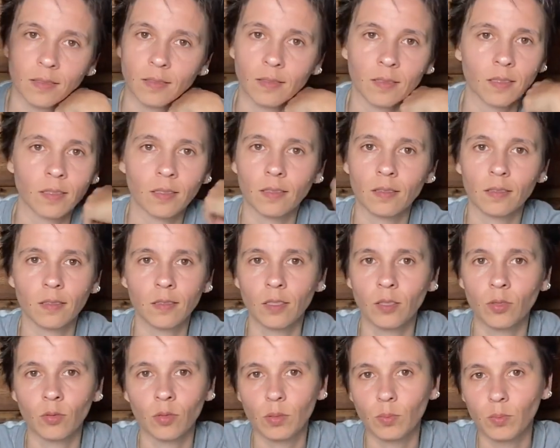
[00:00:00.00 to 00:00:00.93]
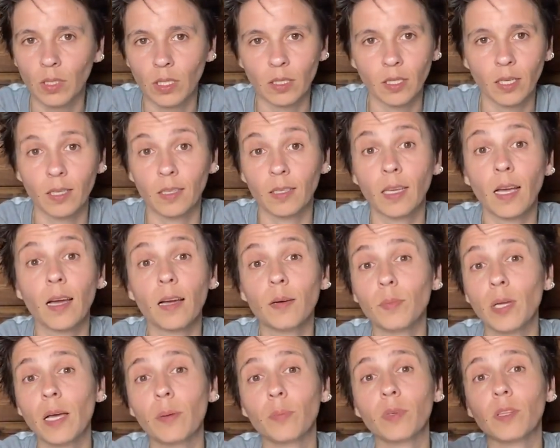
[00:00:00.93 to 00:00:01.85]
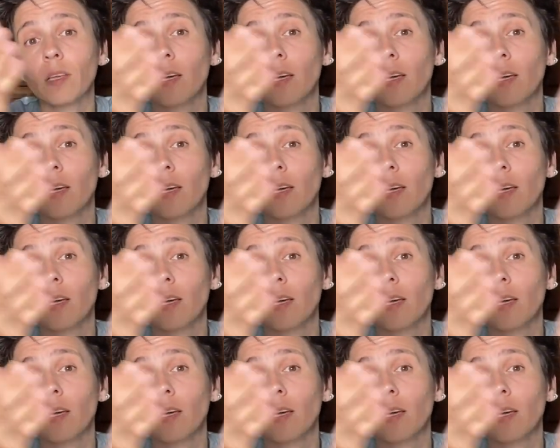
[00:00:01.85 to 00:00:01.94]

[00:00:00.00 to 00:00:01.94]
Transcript: then you would be like, Yeah, I'm happy.